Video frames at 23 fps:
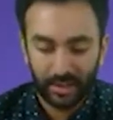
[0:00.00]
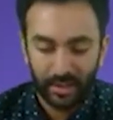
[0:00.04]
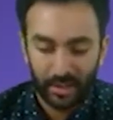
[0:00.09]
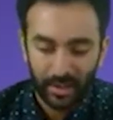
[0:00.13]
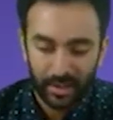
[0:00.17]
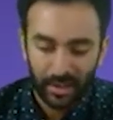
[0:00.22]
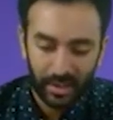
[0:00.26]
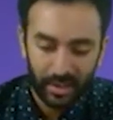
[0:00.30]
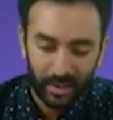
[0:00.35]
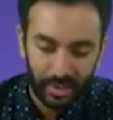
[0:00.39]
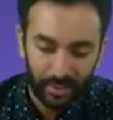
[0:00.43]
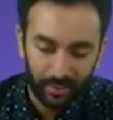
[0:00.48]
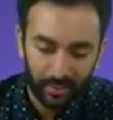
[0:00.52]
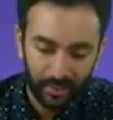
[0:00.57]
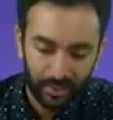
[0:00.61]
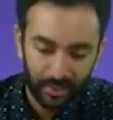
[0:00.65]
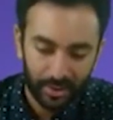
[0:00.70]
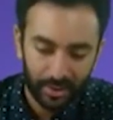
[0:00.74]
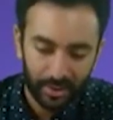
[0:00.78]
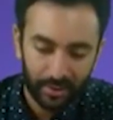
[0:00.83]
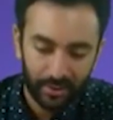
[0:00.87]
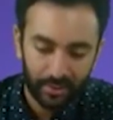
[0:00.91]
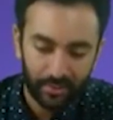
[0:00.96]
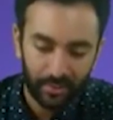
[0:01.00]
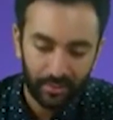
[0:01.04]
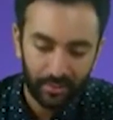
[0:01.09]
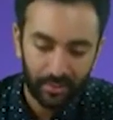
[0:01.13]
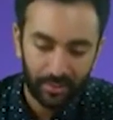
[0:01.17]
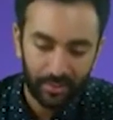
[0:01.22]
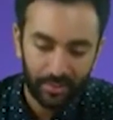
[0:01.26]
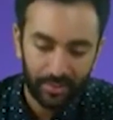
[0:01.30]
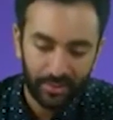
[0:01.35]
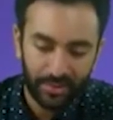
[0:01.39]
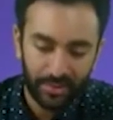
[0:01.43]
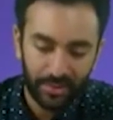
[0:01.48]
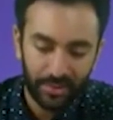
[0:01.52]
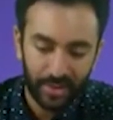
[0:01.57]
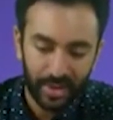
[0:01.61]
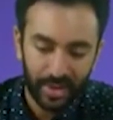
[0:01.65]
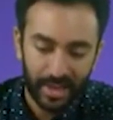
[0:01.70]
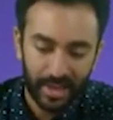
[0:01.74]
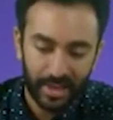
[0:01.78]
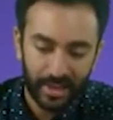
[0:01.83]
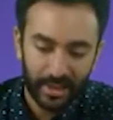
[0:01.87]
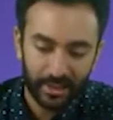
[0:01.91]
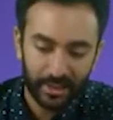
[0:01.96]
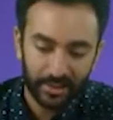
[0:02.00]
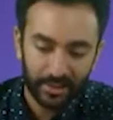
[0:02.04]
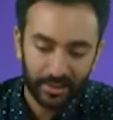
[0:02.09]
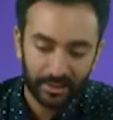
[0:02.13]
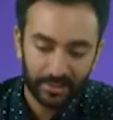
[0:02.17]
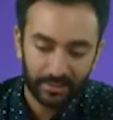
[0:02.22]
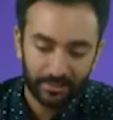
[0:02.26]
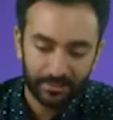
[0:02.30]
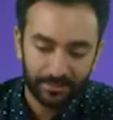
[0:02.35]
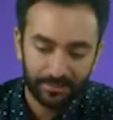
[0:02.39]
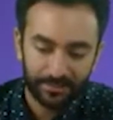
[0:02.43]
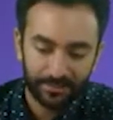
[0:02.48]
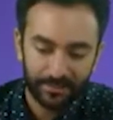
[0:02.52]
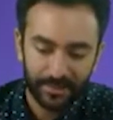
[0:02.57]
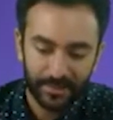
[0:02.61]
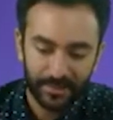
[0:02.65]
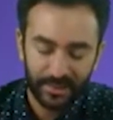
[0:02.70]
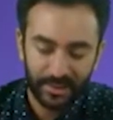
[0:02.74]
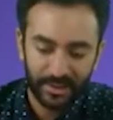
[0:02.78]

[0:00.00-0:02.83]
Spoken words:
Okay, and now we're gonna drag